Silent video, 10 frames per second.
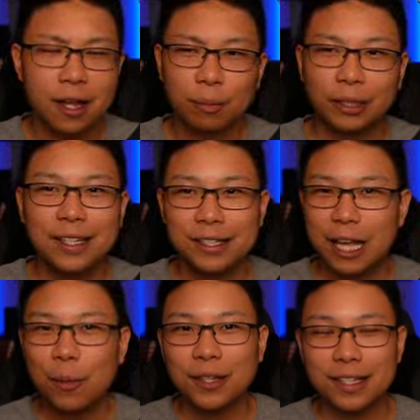Please
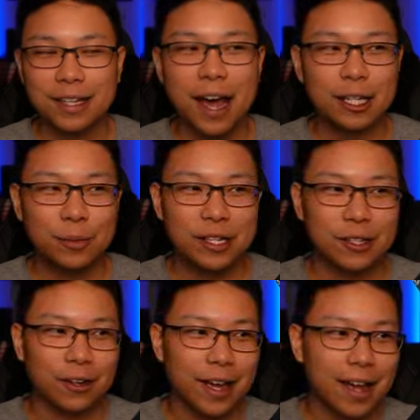tell me this guy is being
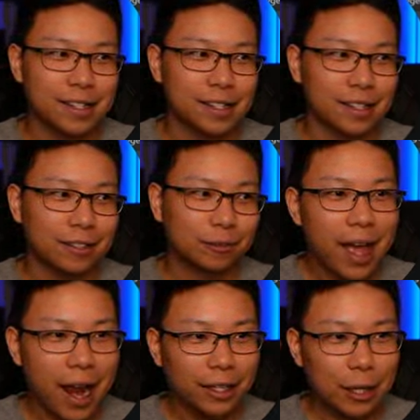sarcastic.
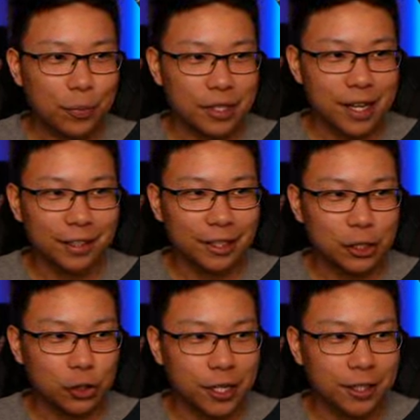Ally protect and
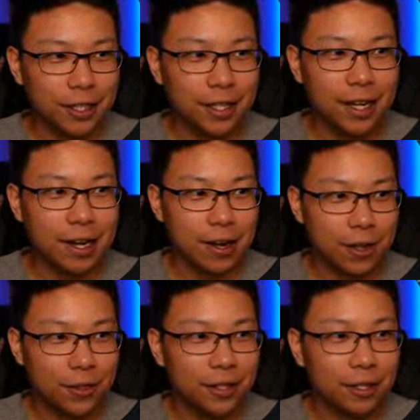strengthen and
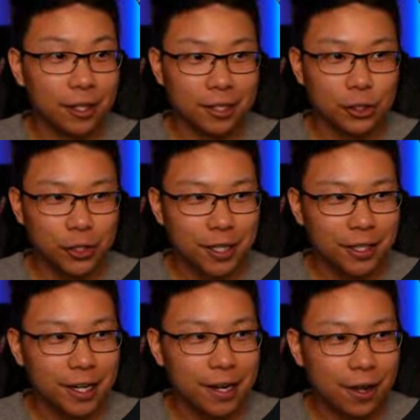nothing and
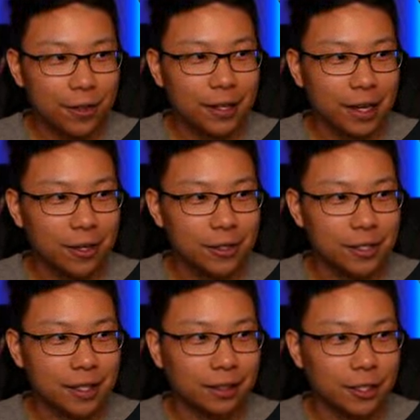strengthen and nothing else
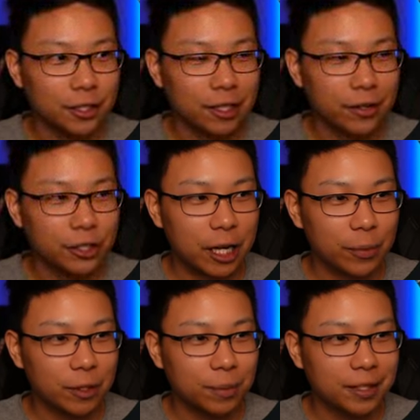is a legendary
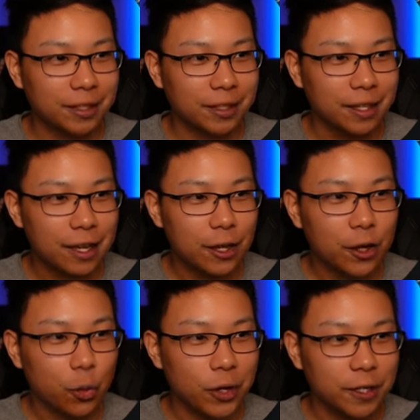champion ability.
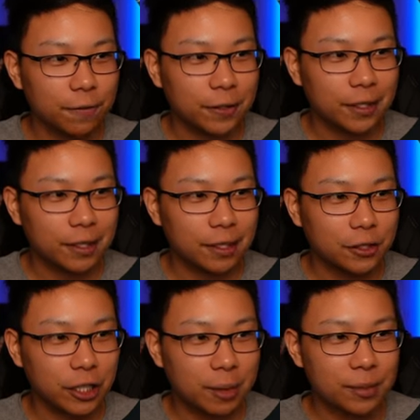Weak affinity to
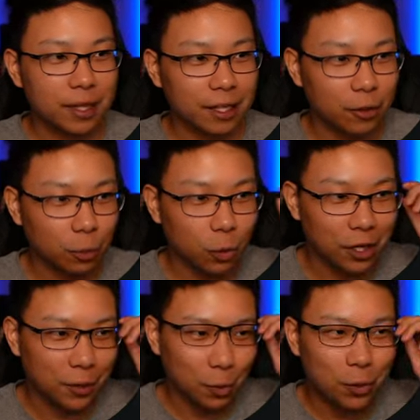champs like
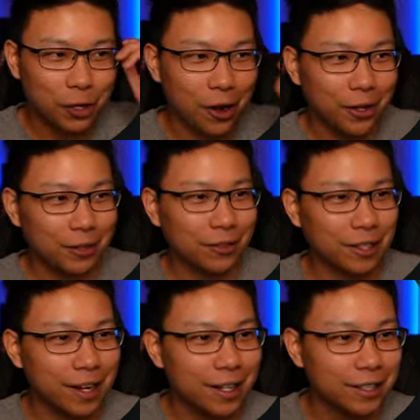Wukong and
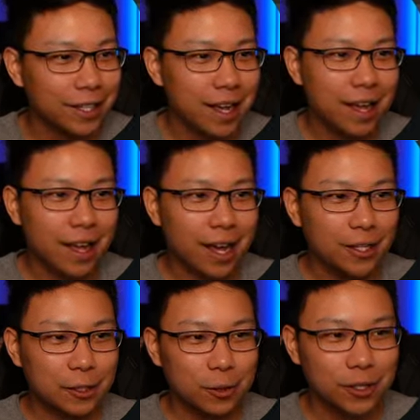Ragosh. A
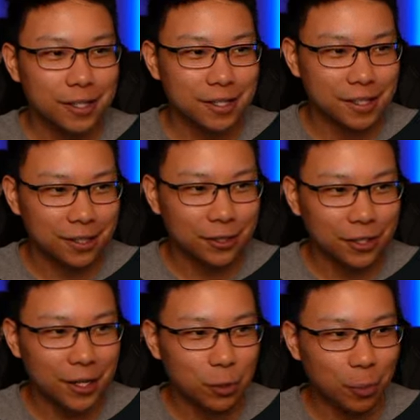two doesn't
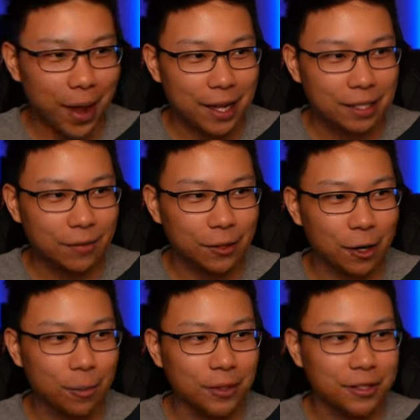synergize with passive and
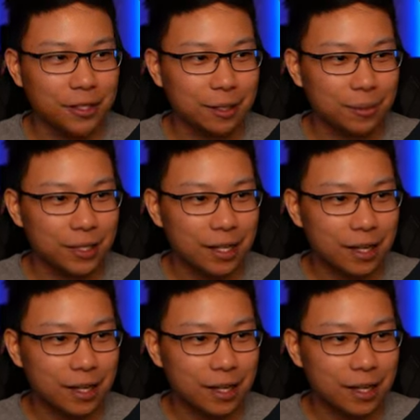Arbiter teams.